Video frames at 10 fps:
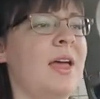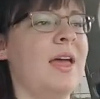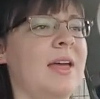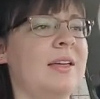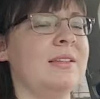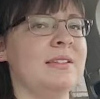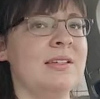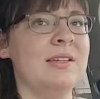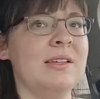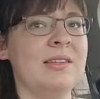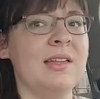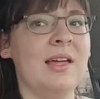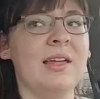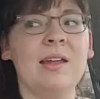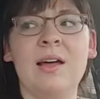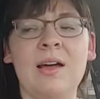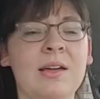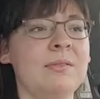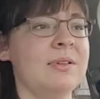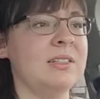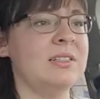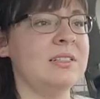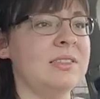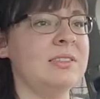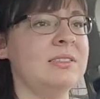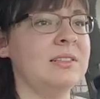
and then I will